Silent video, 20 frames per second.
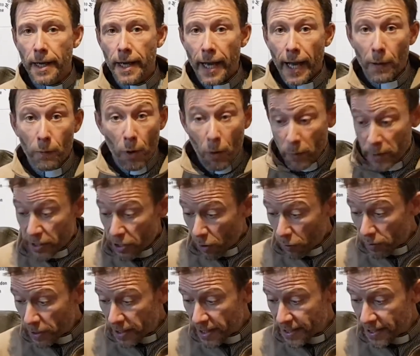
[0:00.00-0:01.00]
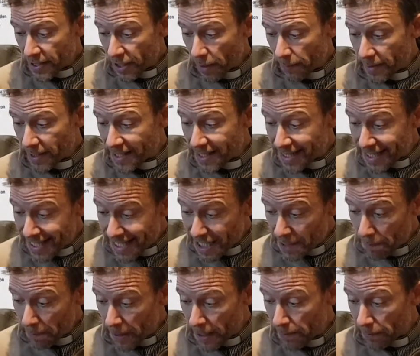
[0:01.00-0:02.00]
And what we're told in the psalm is these
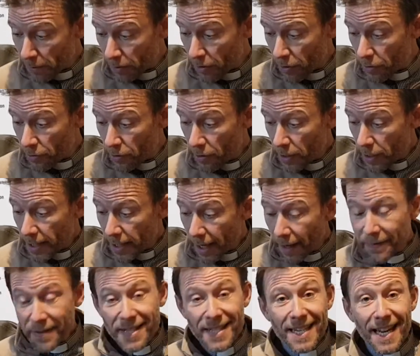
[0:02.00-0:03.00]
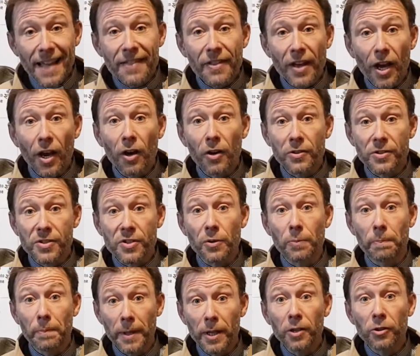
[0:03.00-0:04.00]
people who have set their hearts
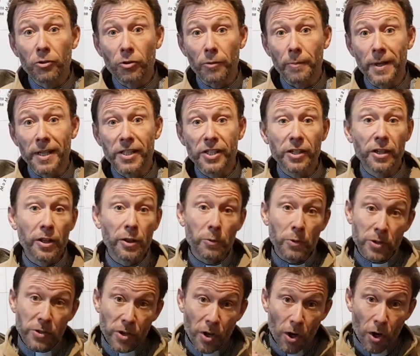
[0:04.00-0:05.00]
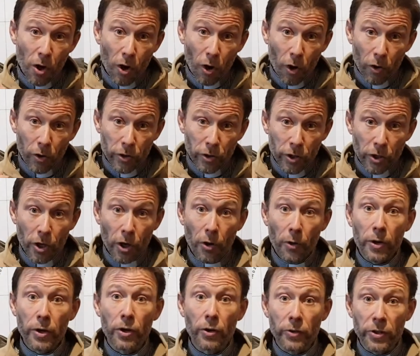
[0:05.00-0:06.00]
on pilgrimage, in other words, on
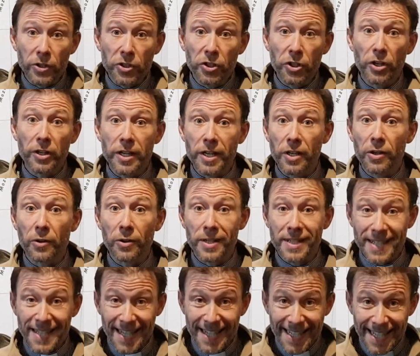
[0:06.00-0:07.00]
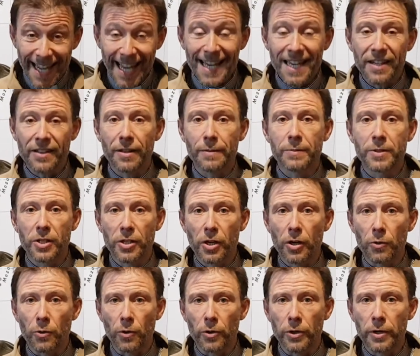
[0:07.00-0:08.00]
going on the journey God has intended them to go
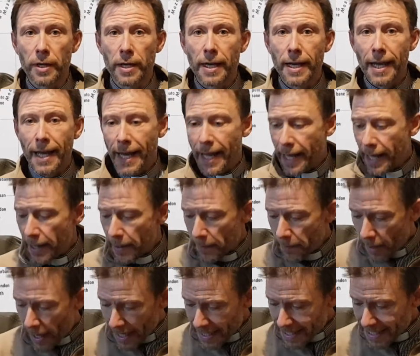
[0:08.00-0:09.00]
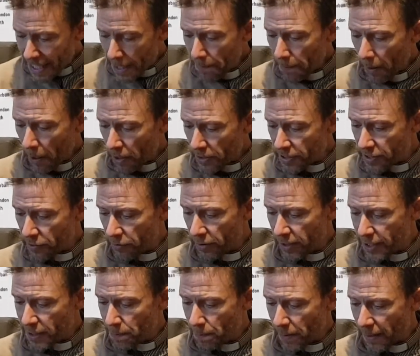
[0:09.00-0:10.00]
on, as they pass through
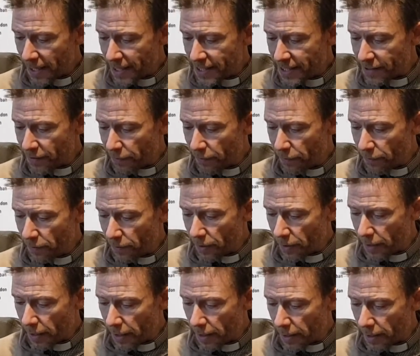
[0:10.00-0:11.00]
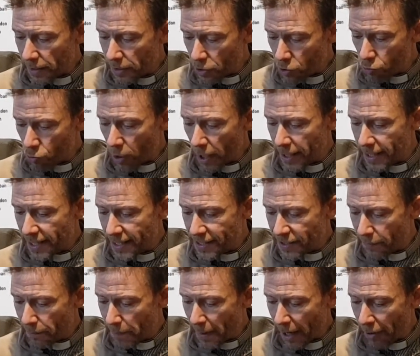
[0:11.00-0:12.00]
this place of dryness,
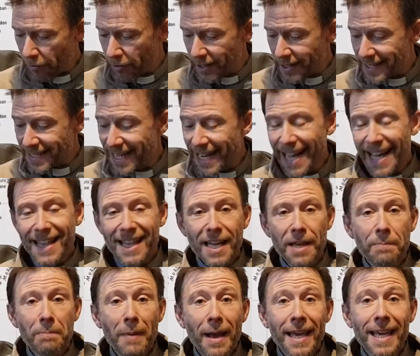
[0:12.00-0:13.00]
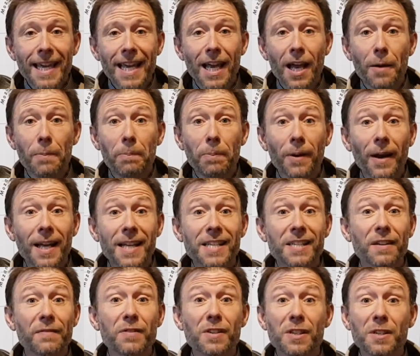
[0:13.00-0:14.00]
of barrenness, they make it a place
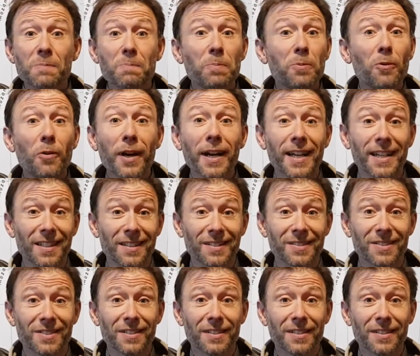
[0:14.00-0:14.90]
of springs.